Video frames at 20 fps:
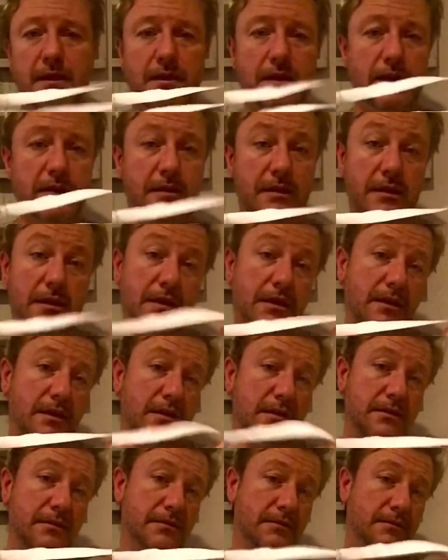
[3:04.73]
And
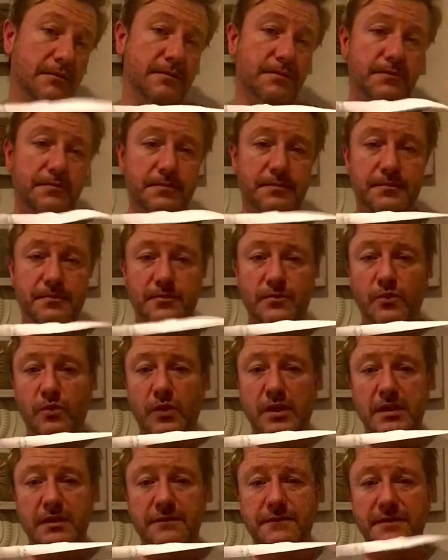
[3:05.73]
then
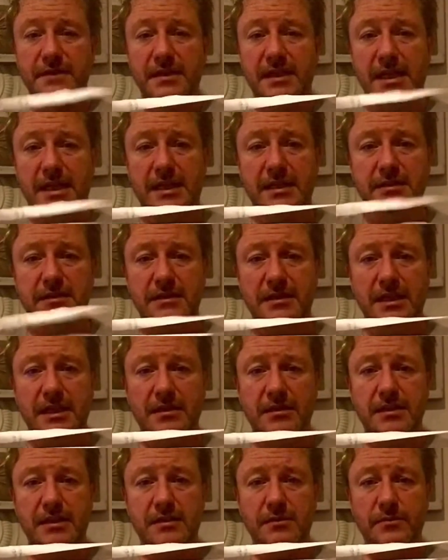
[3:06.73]
what if it has an
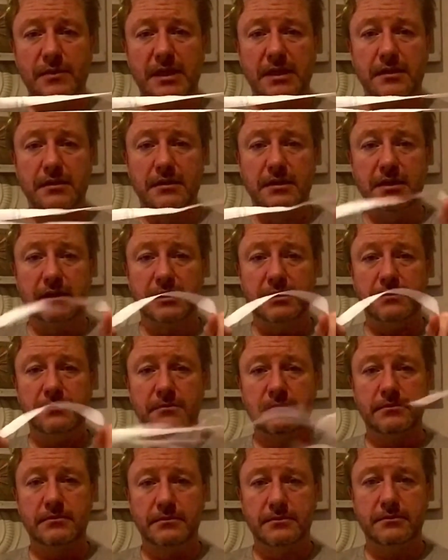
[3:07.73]
area where then
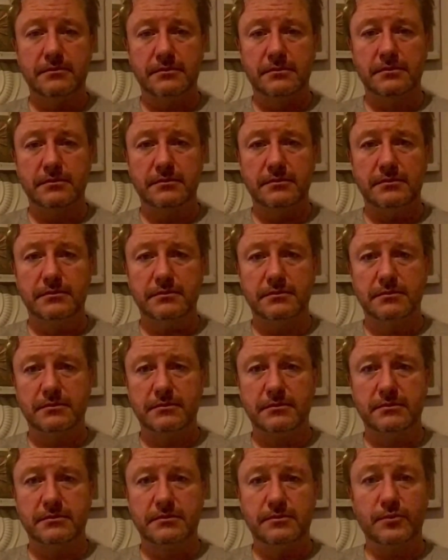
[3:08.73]
it
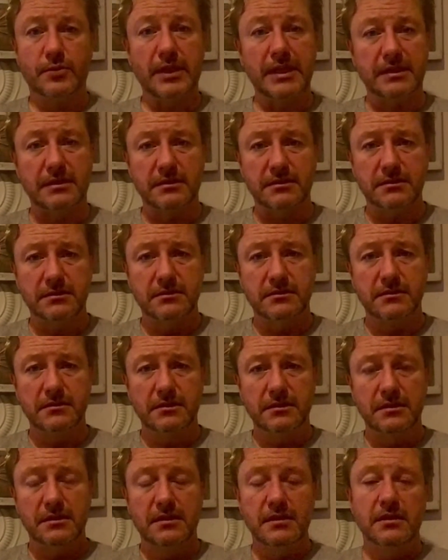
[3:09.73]
breaks?
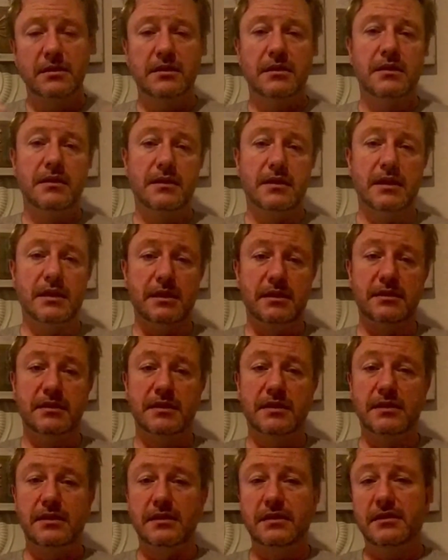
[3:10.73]
And
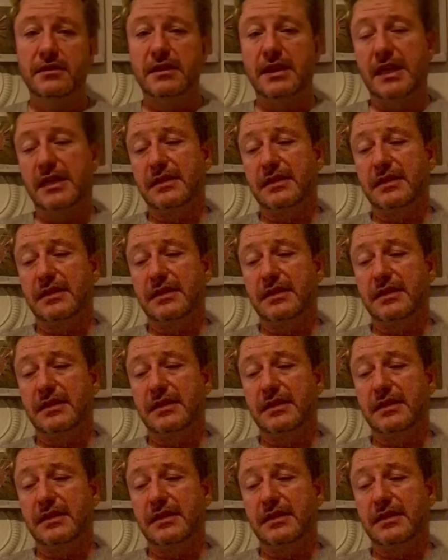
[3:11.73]
then